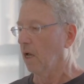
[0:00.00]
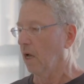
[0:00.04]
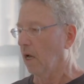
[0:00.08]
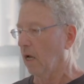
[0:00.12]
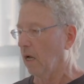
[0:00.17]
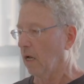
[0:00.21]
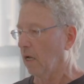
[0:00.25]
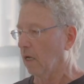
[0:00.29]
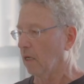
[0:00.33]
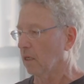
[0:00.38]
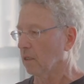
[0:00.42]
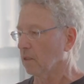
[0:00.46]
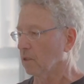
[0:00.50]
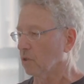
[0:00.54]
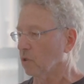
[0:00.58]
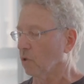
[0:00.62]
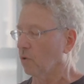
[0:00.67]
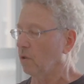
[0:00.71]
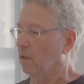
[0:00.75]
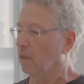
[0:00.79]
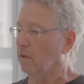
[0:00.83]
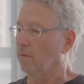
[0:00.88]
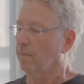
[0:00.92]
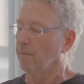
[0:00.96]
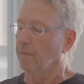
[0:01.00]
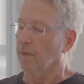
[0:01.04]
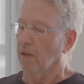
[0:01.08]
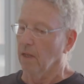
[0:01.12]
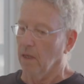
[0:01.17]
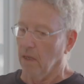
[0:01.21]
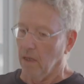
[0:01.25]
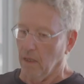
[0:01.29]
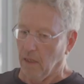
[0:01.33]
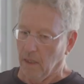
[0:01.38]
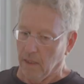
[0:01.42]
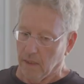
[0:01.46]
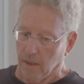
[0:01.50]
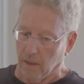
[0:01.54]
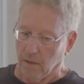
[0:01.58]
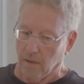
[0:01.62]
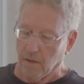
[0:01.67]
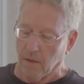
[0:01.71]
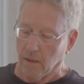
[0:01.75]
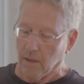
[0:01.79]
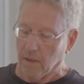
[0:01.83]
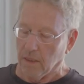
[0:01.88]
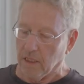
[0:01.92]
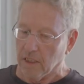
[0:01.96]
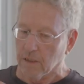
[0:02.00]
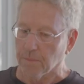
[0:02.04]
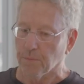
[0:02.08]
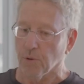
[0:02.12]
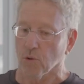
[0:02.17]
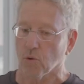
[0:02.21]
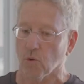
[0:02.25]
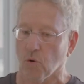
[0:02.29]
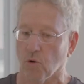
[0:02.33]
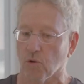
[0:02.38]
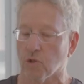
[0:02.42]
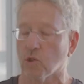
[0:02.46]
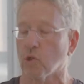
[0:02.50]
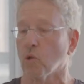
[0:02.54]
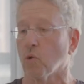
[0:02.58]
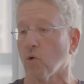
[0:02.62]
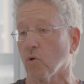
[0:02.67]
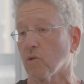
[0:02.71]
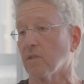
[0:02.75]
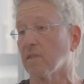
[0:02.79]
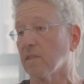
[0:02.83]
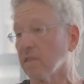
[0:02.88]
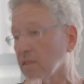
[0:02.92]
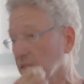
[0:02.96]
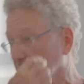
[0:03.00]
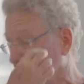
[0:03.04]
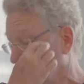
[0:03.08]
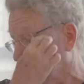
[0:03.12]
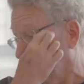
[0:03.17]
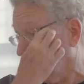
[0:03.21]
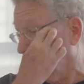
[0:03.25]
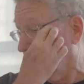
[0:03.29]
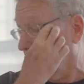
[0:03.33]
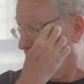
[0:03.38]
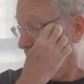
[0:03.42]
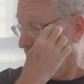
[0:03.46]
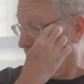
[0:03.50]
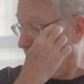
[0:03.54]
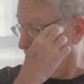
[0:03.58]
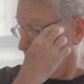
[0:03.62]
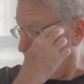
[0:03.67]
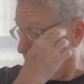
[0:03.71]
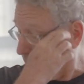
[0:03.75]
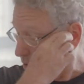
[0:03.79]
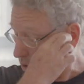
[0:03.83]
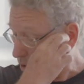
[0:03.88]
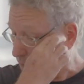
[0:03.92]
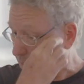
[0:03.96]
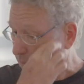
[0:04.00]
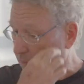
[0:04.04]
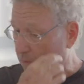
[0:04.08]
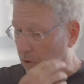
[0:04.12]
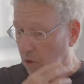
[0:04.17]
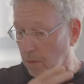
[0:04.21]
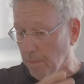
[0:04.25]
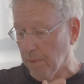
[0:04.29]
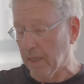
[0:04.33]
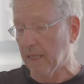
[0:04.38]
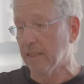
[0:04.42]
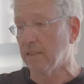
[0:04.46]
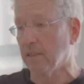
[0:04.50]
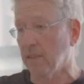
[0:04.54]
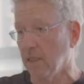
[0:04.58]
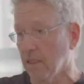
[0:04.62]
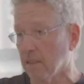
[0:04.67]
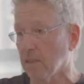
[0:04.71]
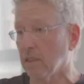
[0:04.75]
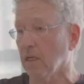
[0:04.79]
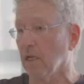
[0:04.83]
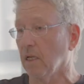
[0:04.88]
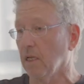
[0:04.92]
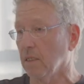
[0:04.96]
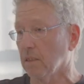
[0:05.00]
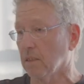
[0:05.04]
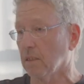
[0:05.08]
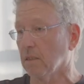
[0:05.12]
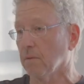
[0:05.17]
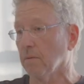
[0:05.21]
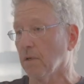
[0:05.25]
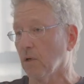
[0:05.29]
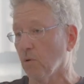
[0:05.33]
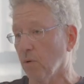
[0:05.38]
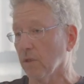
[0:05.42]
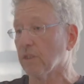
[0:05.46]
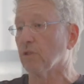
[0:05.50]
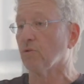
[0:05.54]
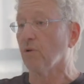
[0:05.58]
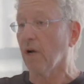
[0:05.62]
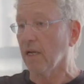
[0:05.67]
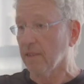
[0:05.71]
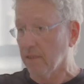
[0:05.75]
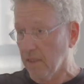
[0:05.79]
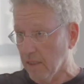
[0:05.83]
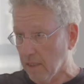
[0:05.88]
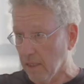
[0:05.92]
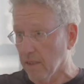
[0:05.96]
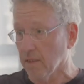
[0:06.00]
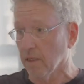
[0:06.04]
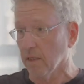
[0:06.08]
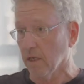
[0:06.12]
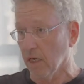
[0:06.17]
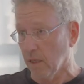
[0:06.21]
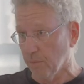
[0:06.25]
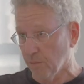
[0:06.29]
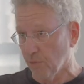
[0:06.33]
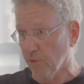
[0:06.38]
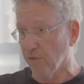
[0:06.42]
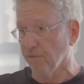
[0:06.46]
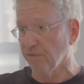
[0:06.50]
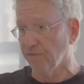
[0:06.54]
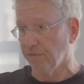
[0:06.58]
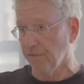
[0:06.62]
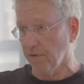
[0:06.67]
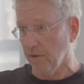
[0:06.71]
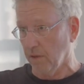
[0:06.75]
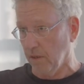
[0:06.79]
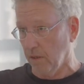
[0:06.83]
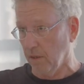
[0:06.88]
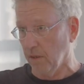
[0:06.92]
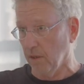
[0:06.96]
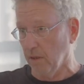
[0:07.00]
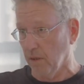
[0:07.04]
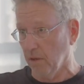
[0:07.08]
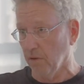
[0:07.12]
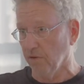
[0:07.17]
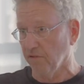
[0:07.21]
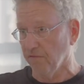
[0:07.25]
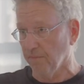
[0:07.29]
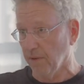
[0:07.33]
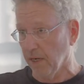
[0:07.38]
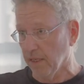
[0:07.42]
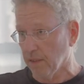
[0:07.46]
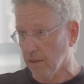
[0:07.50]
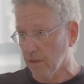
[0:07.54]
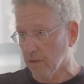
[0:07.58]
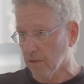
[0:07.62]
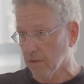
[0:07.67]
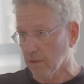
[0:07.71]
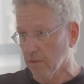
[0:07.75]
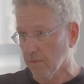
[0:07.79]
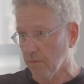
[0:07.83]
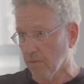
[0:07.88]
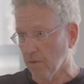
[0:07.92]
Uh, so it, these protocols do not, the, the, the, the com complexity is, is quadratic in the number of, uh, of miners,